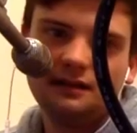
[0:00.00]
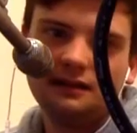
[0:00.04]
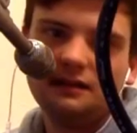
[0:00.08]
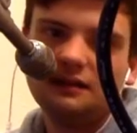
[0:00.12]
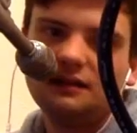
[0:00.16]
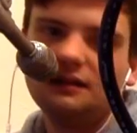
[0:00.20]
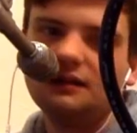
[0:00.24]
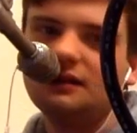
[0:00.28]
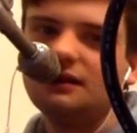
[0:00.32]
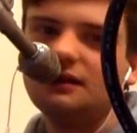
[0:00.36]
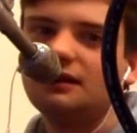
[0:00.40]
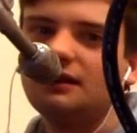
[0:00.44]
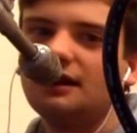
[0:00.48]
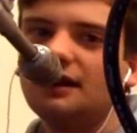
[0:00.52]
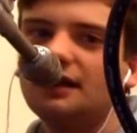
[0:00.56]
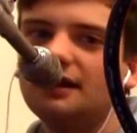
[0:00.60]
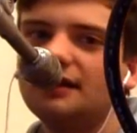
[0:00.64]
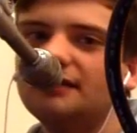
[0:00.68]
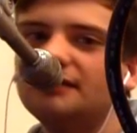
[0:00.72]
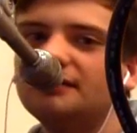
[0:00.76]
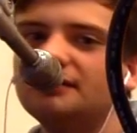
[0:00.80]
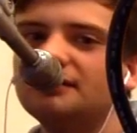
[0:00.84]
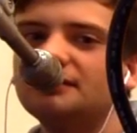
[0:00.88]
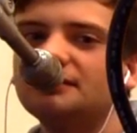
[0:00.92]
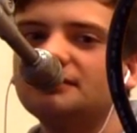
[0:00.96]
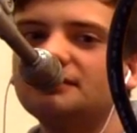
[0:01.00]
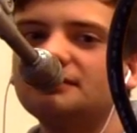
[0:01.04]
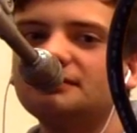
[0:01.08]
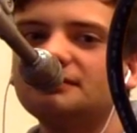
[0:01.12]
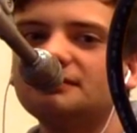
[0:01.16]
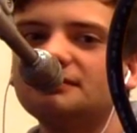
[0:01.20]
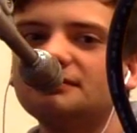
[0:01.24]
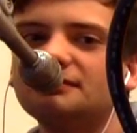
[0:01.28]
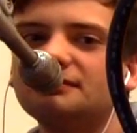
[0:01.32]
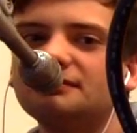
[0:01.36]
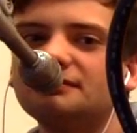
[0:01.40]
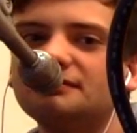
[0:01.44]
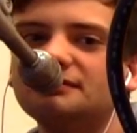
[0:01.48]
All right.
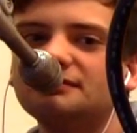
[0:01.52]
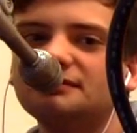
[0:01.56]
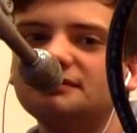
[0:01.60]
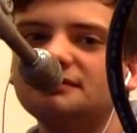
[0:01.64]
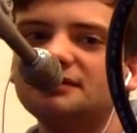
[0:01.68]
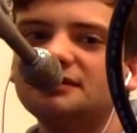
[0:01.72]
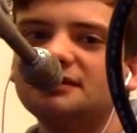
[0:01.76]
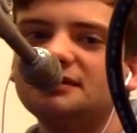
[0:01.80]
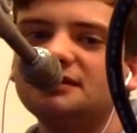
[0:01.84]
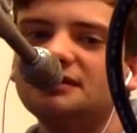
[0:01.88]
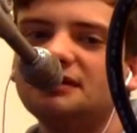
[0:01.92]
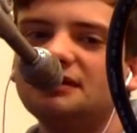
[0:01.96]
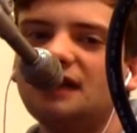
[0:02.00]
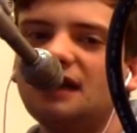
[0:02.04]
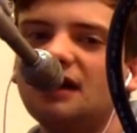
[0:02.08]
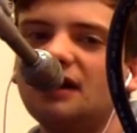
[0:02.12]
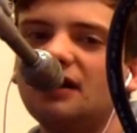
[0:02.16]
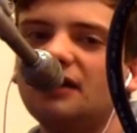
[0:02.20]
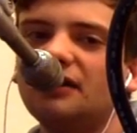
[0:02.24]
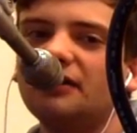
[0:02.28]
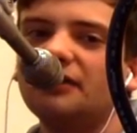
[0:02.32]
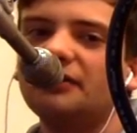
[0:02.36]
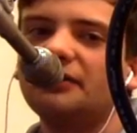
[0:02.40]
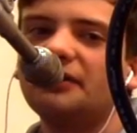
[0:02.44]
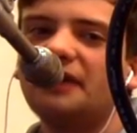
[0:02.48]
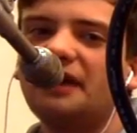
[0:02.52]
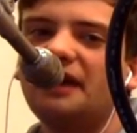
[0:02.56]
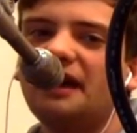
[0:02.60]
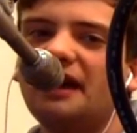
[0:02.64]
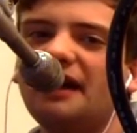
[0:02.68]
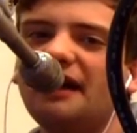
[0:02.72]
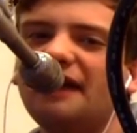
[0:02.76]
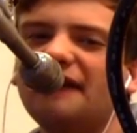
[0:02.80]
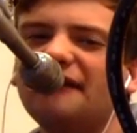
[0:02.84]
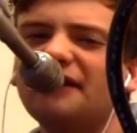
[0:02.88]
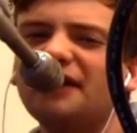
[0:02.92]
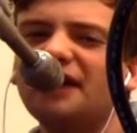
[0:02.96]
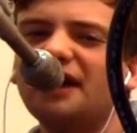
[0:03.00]
Oh, yeah,
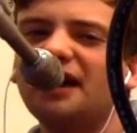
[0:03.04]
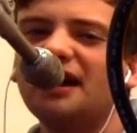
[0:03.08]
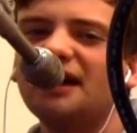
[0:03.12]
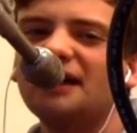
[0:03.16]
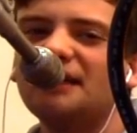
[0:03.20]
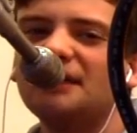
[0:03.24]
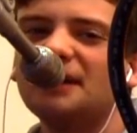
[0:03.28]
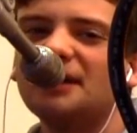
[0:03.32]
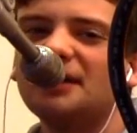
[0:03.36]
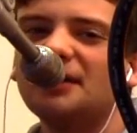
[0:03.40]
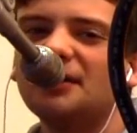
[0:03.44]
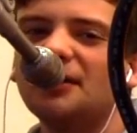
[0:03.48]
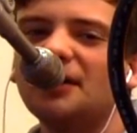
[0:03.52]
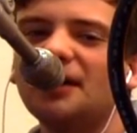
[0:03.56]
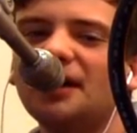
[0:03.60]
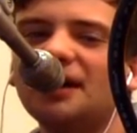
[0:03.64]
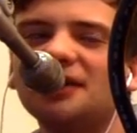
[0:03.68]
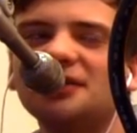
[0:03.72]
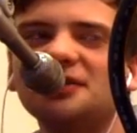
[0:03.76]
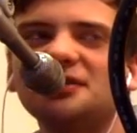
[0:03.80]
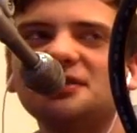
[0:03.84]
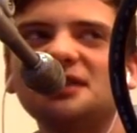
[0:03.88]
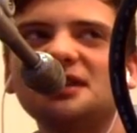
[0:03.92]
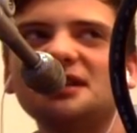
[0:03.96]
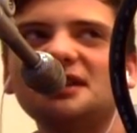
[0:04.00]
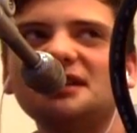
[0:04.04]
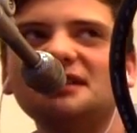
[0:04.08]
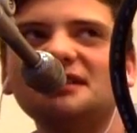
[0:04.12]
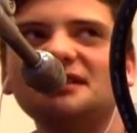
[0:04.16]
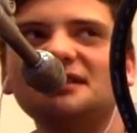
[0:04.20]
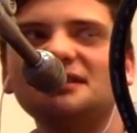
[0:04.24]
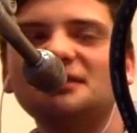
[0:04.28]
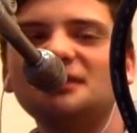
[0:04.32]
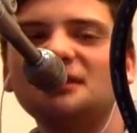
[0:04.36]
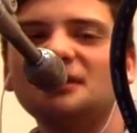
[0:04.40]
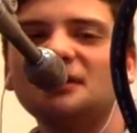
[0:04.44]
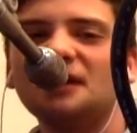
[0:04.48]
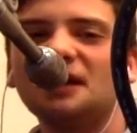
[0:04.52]
I forgot about Ohio State, because
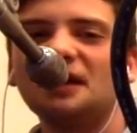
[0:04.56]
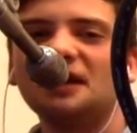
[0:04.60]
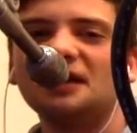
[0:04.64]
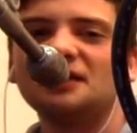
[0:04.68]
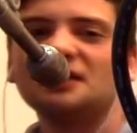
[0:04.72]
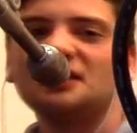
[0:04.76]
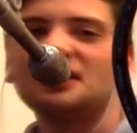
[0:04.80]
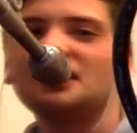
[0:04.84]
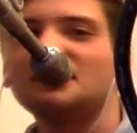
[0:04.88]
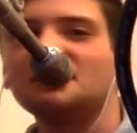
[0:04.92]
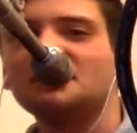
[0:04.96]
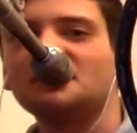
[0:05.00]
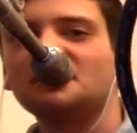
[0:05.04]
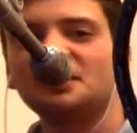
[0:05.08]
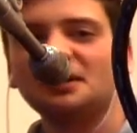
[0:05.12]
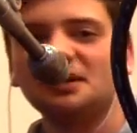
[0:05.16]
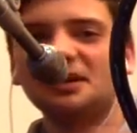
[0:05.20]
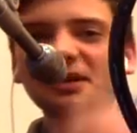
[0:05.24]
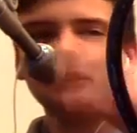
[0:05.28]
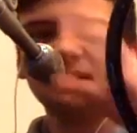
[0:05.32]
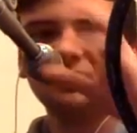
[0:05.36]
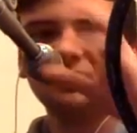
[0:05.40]
Ohio State was pretty good